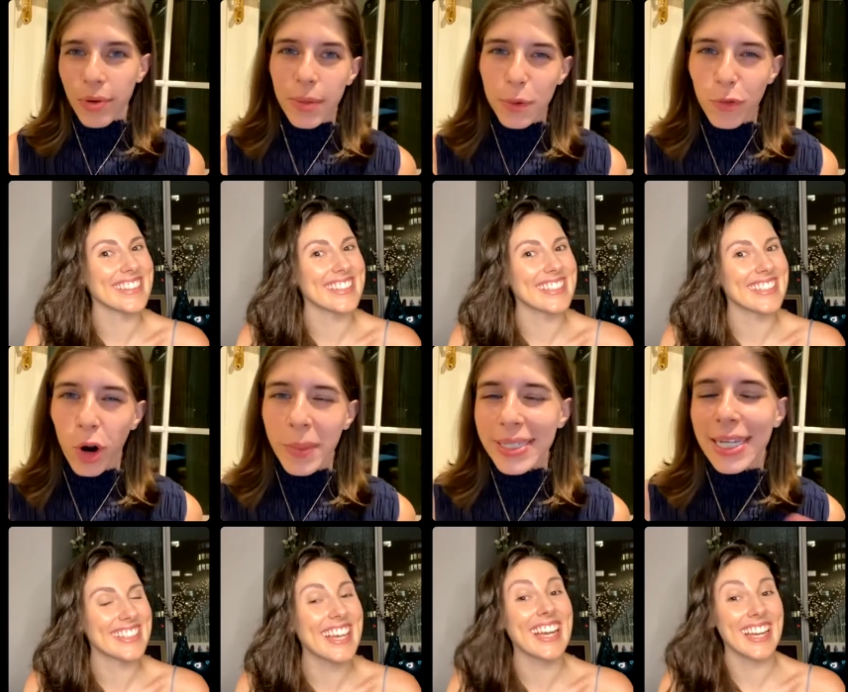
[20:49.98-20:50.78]

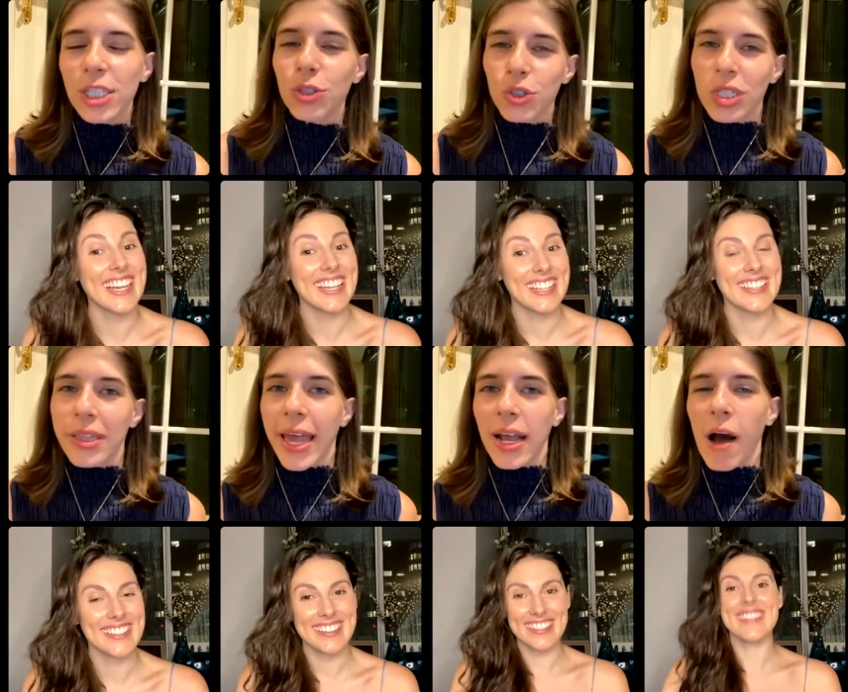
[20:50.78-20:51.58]
Speaker 1: pre-performance. That's usually
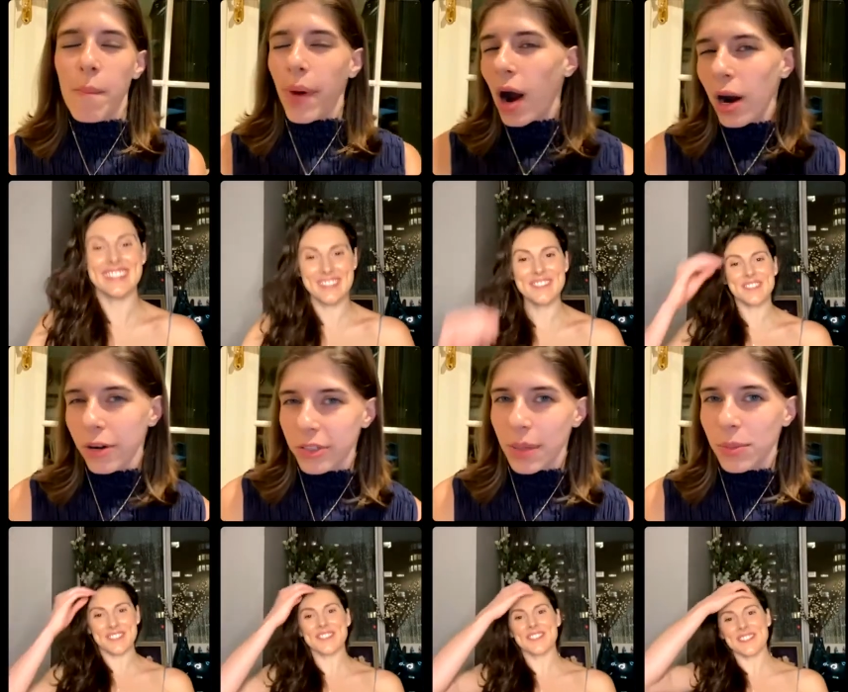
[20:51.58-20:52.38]
like a bar
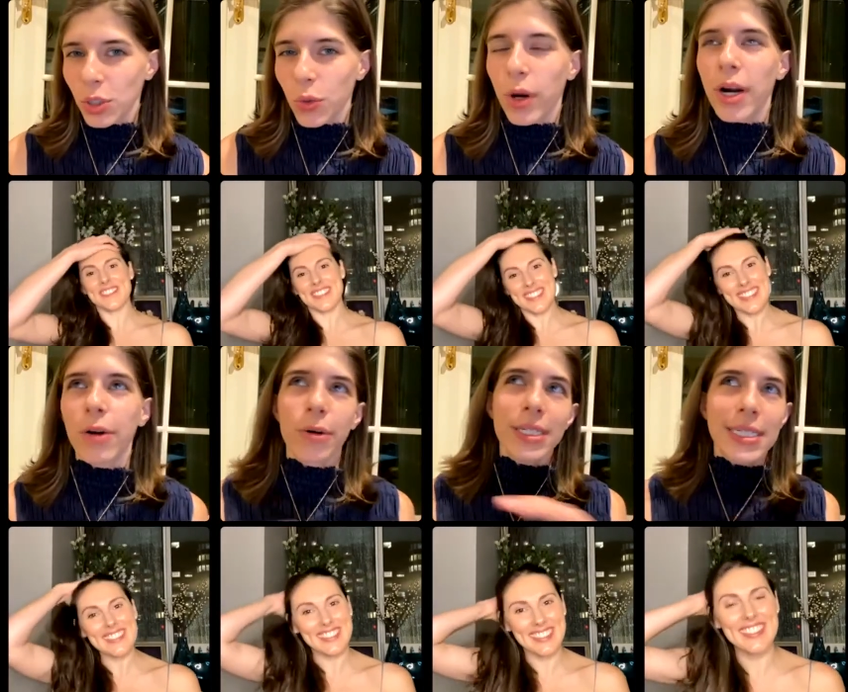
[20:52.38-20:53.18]
of some sort
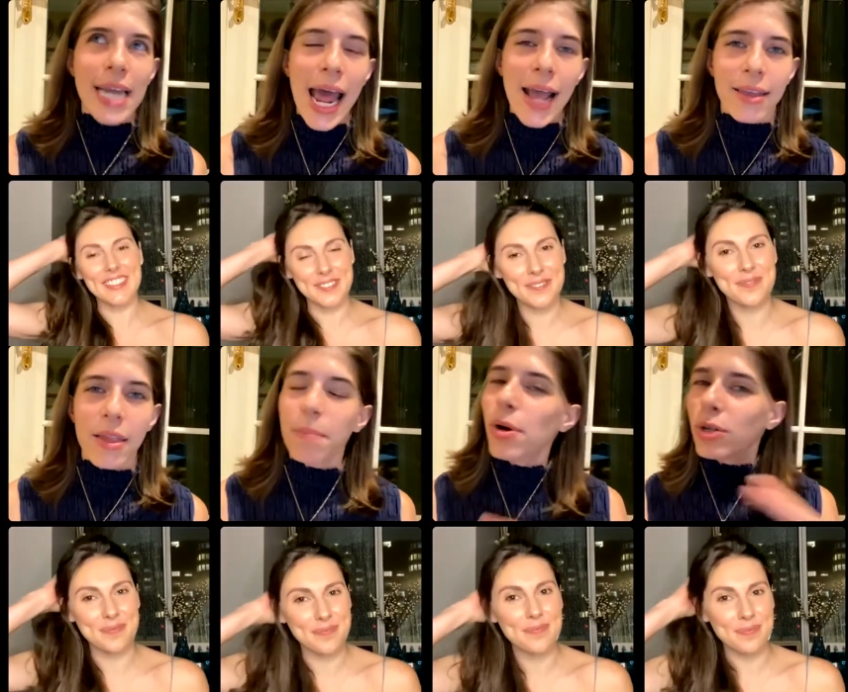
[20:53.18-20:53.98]
or a snack. And
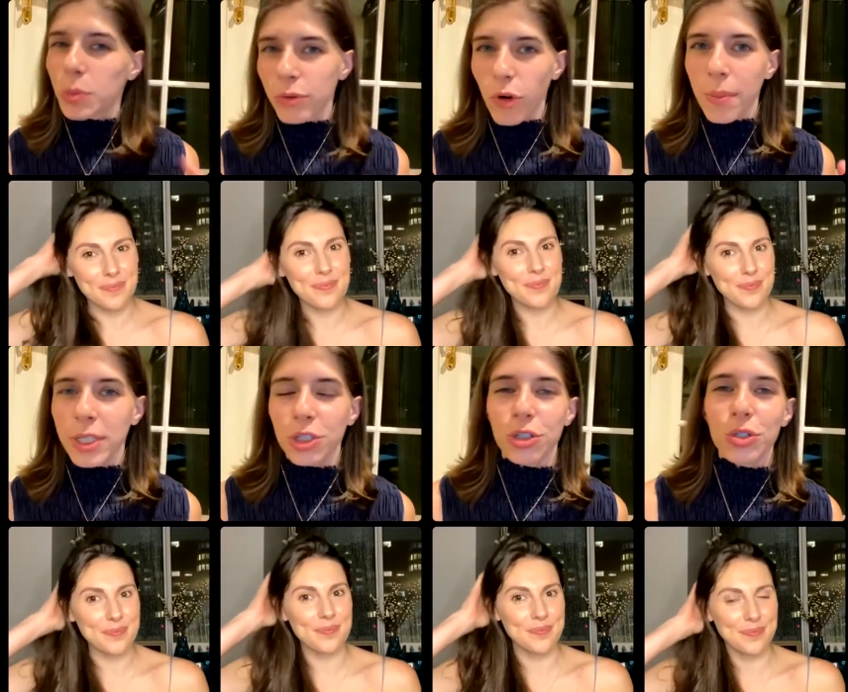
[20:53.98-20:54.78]
then
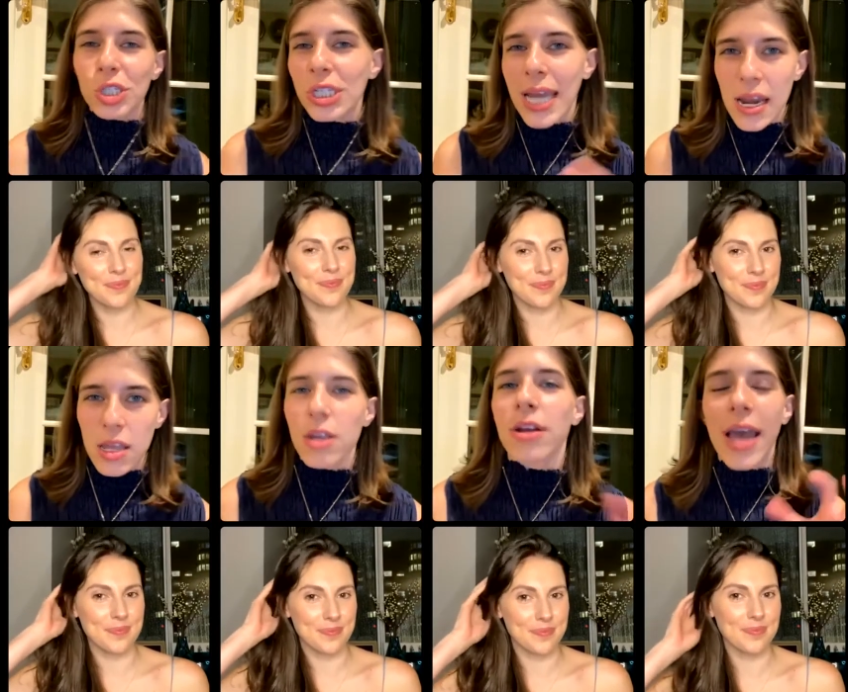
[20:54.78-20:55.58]
post-performance, you're usually
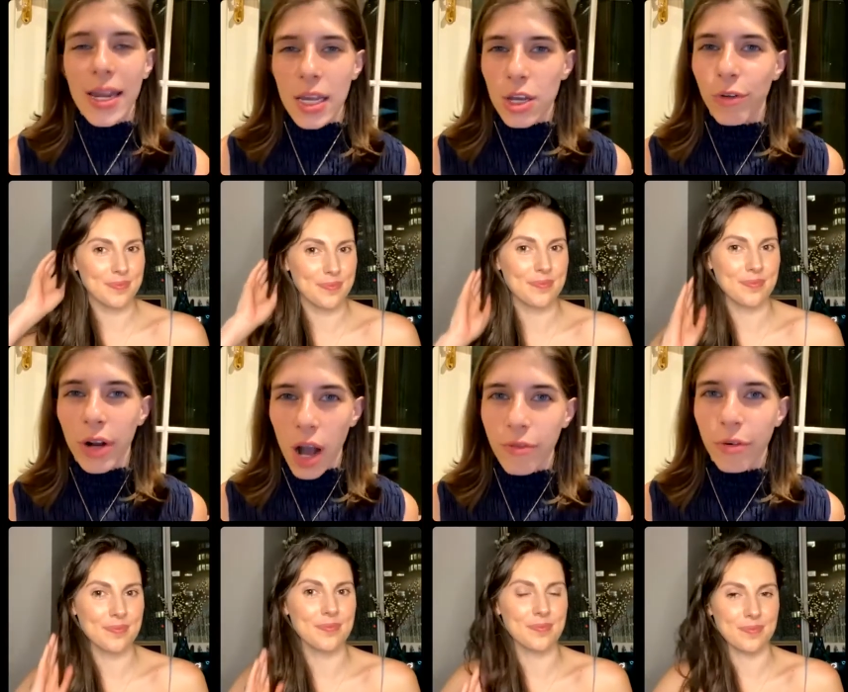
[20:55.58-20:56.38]
getting getting in your
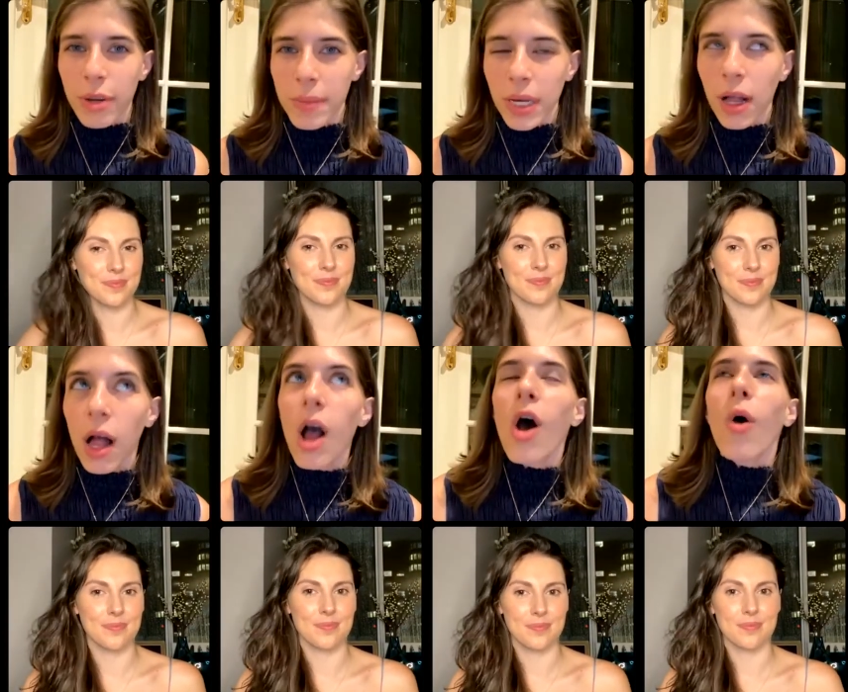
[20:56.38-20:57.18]
recovery meal.
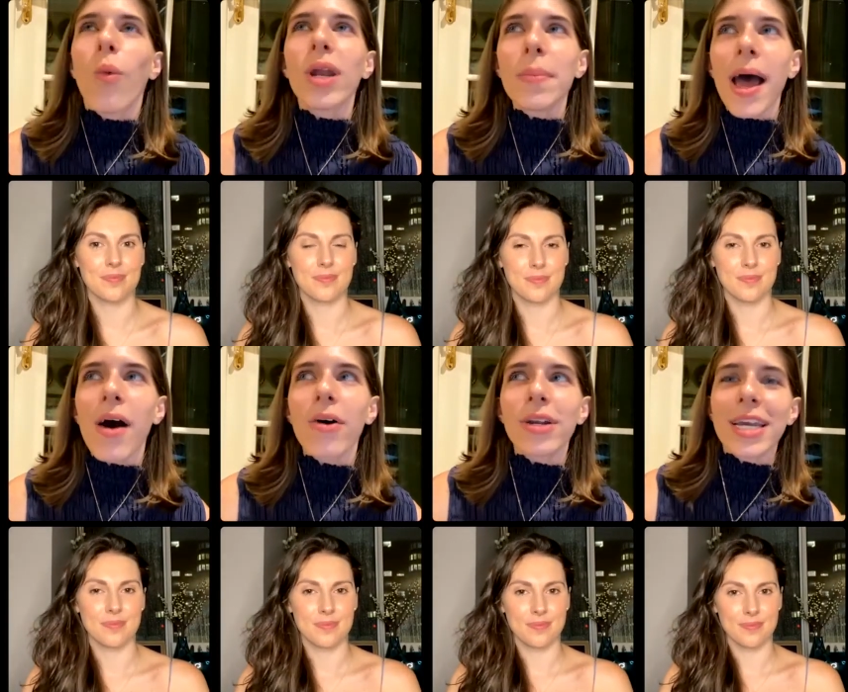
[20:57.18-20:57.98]
What
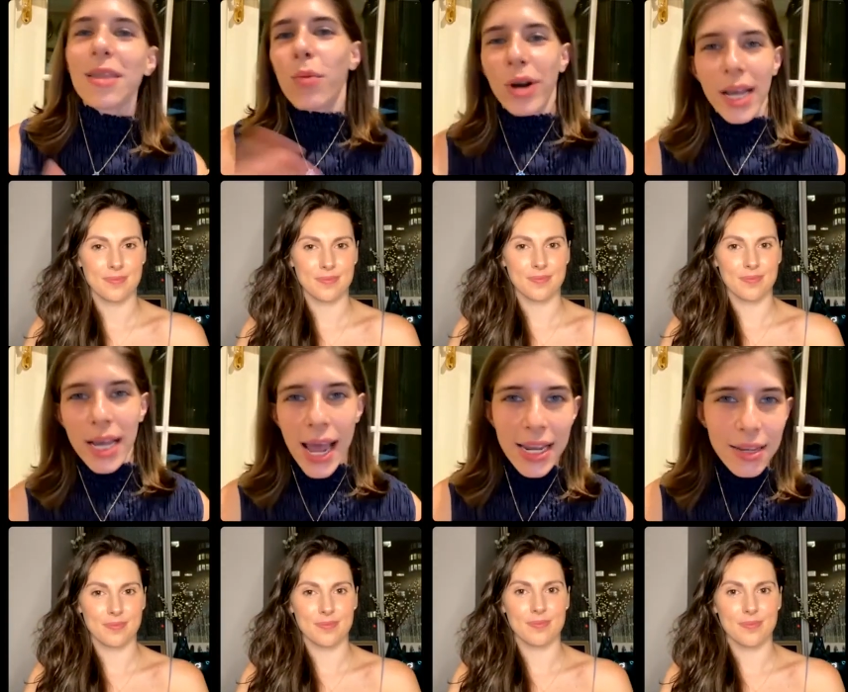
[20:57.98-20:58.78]
about in the
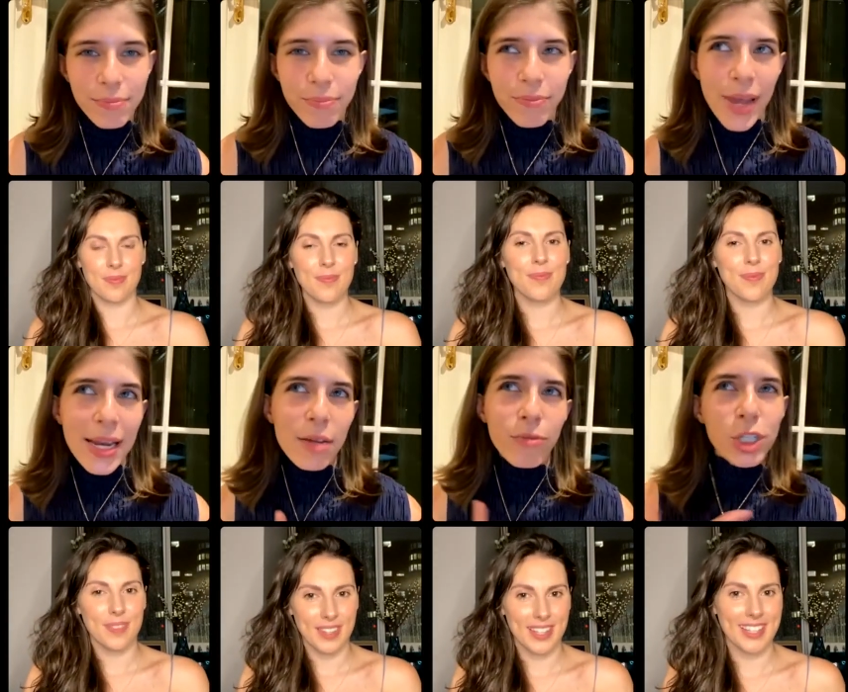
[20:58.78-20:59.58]
morning? Any
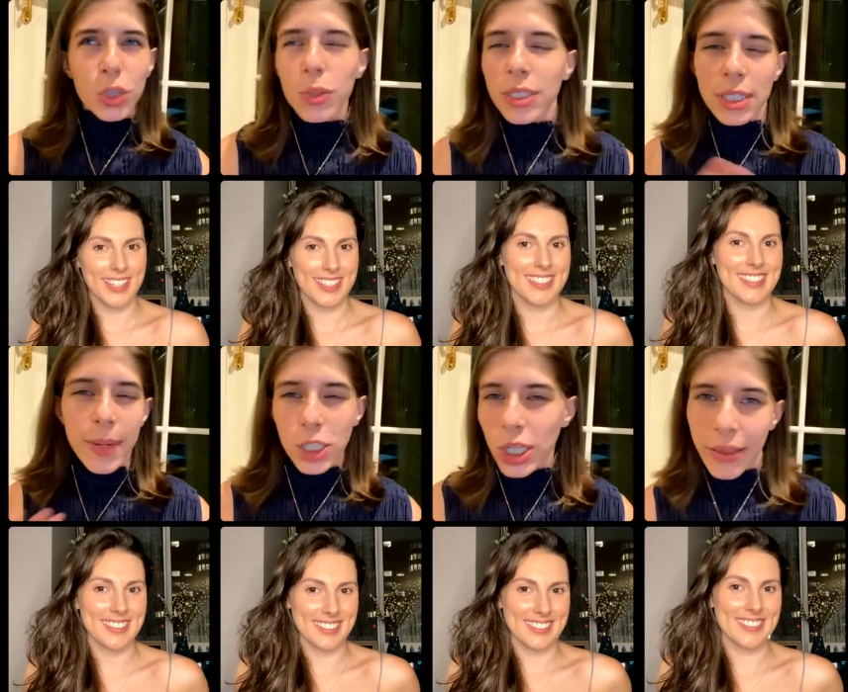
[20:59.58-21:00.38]
any rituals,
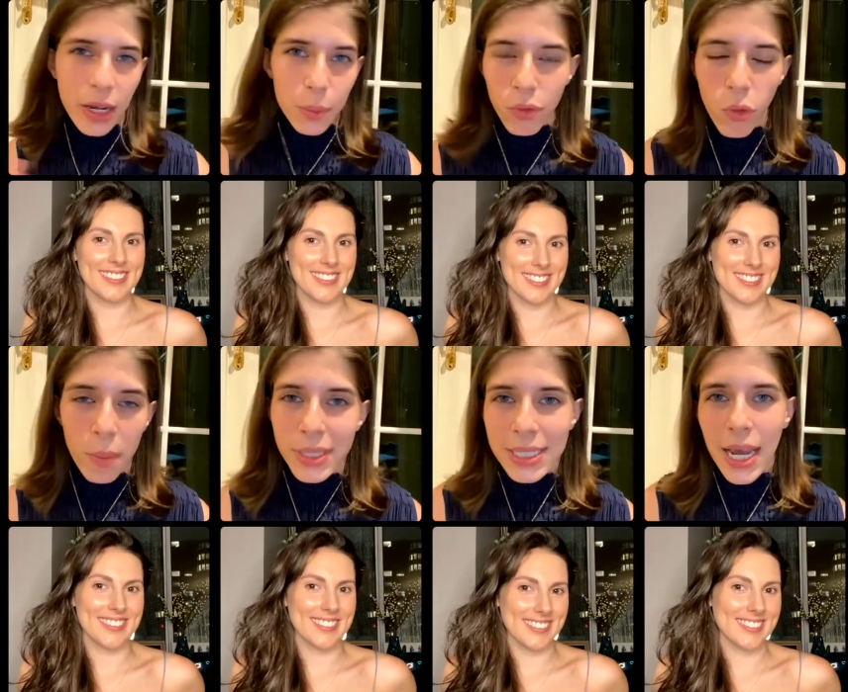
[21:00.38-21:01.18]
especially on like a
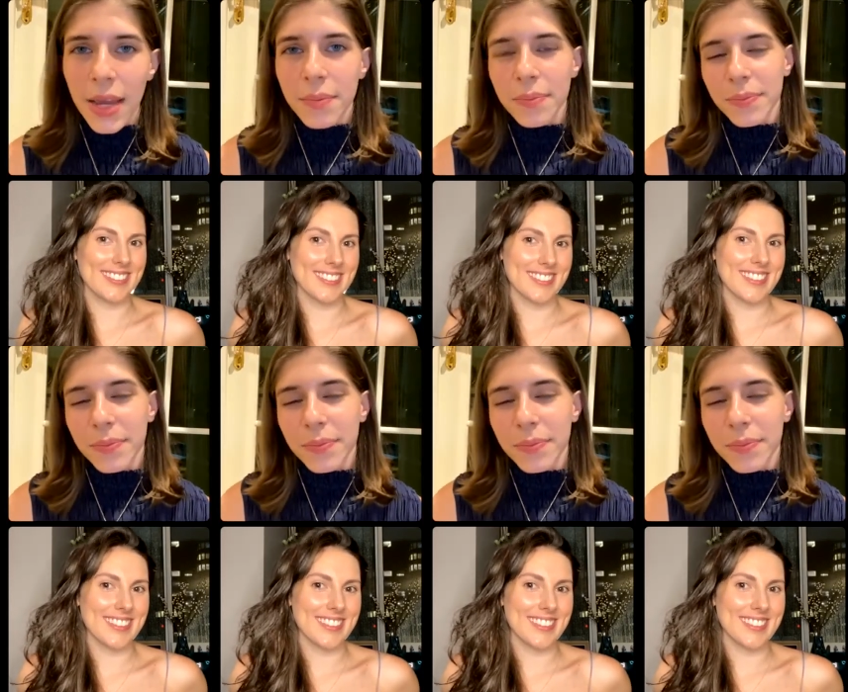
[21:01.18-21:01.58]
performance day?